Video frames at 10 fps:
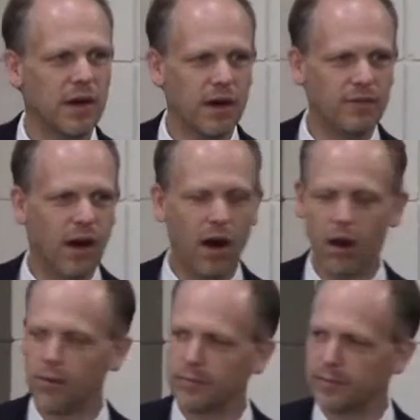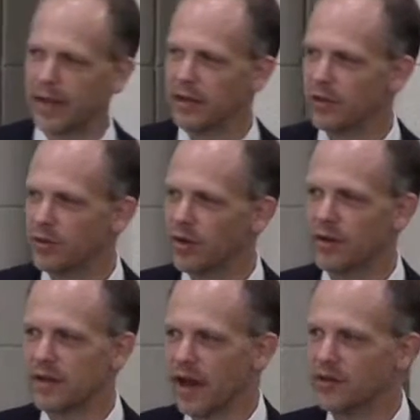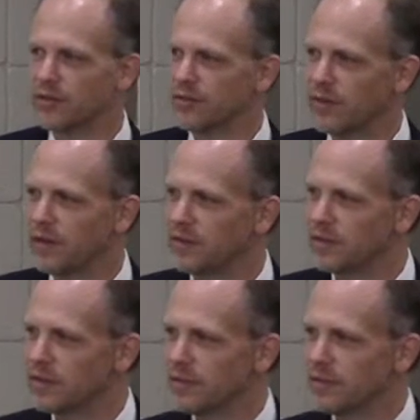of armed men who are not your friends,